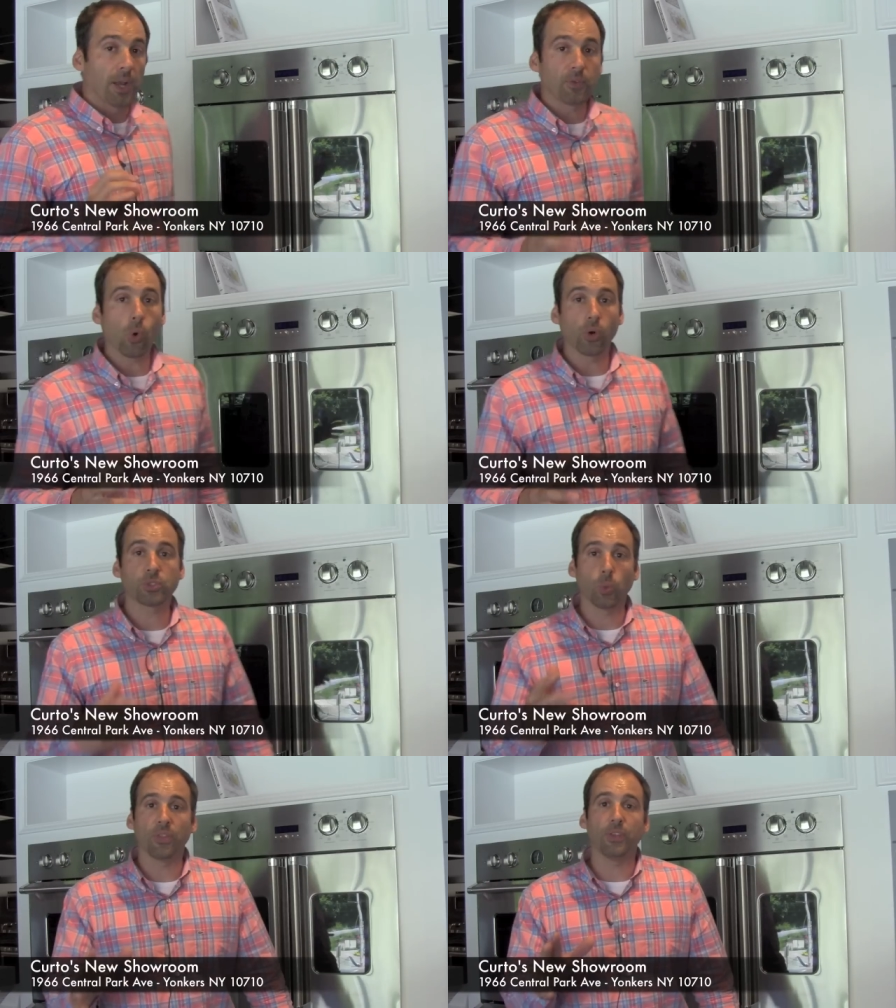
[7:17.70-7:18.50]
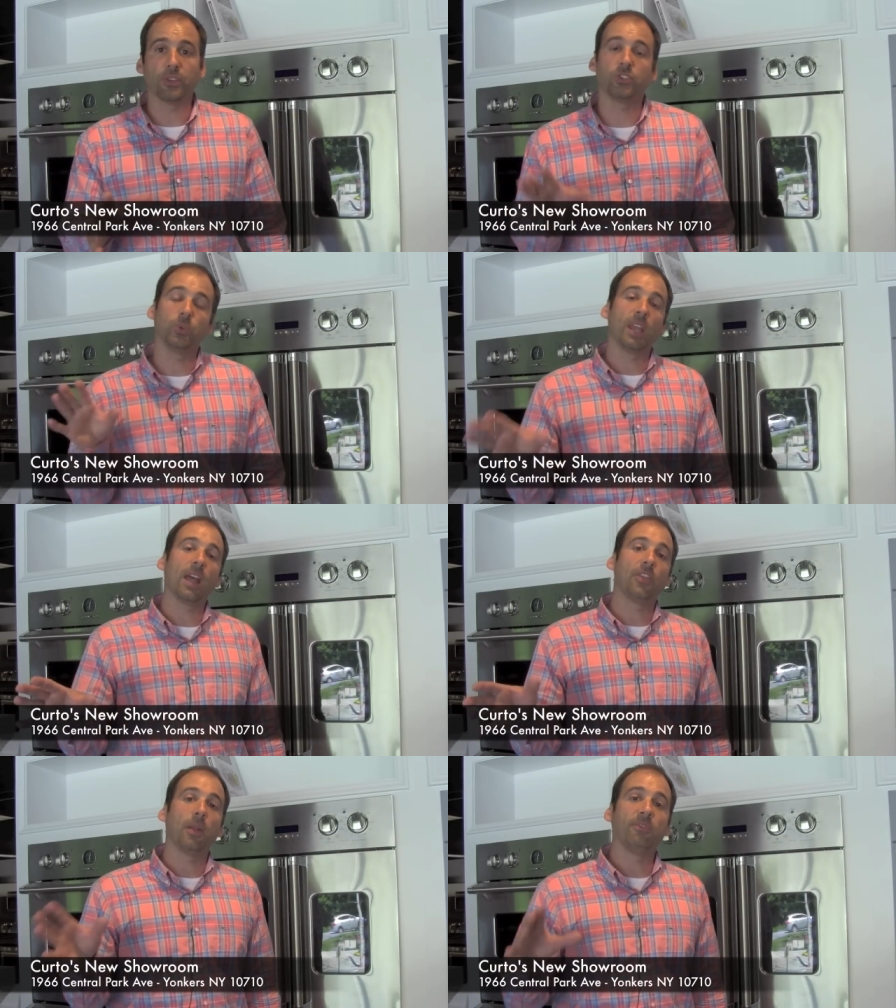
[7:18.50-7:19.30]
And of course, with this, you
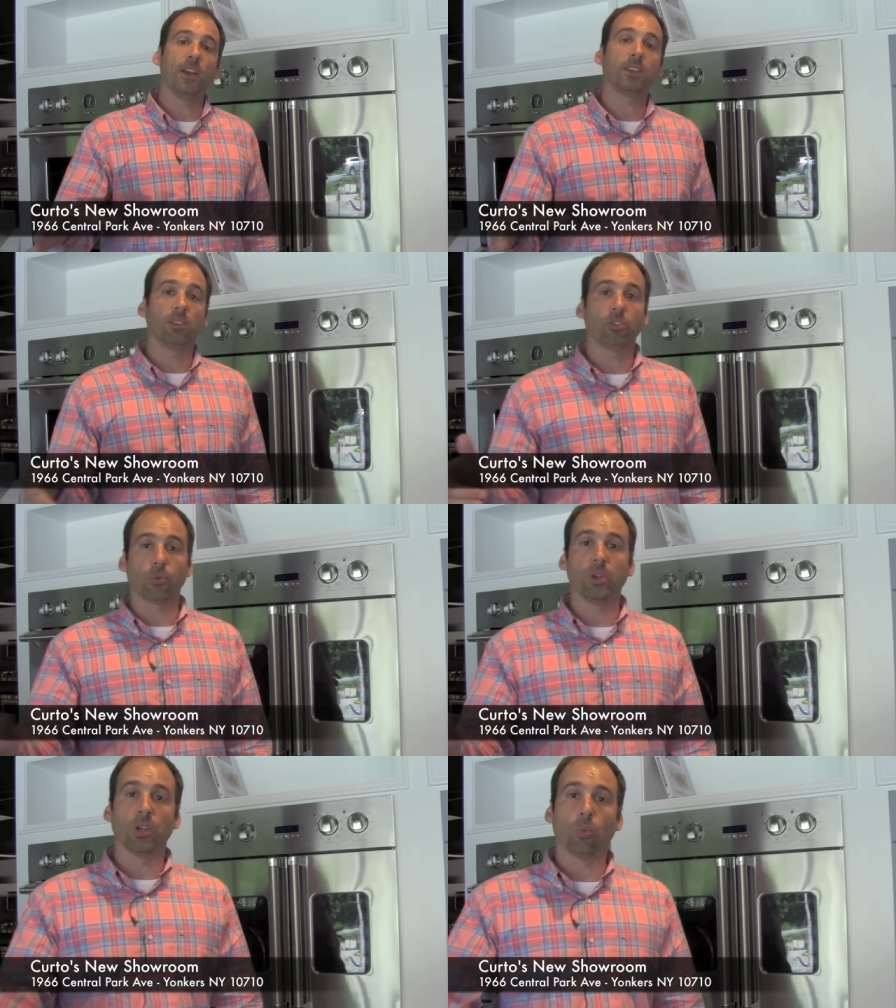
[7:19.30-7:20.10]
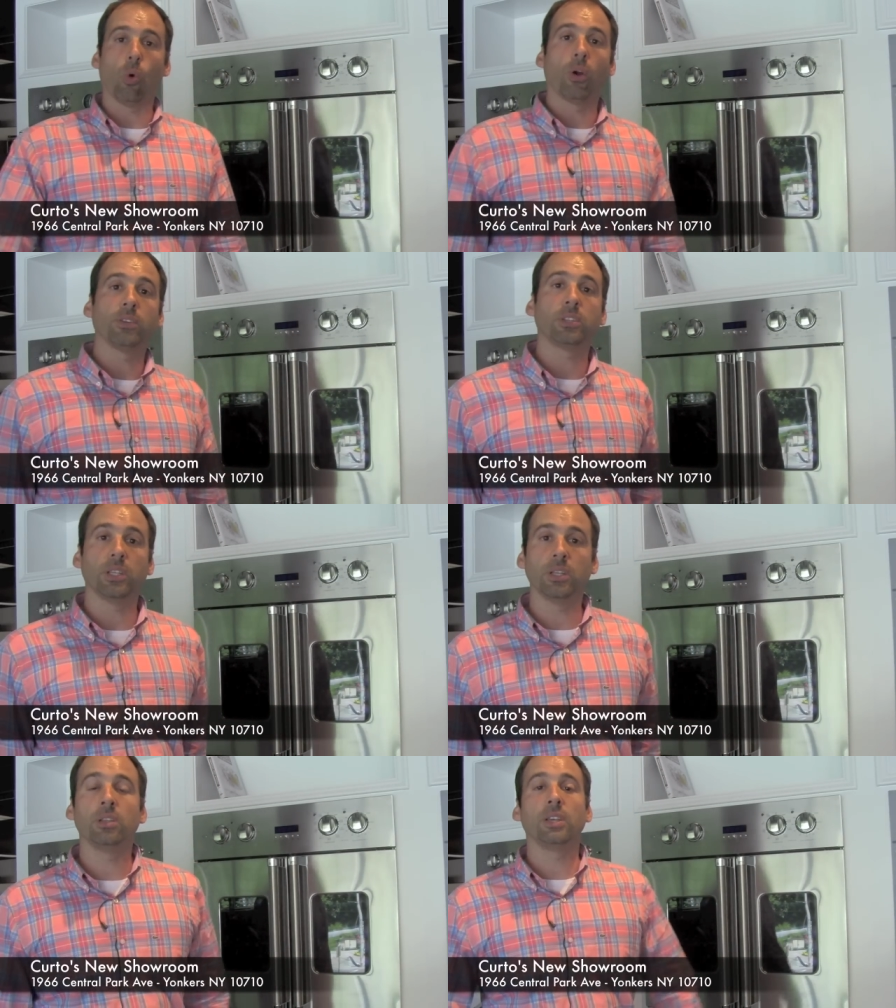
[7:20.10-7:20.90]
get that Viking three-year warranty.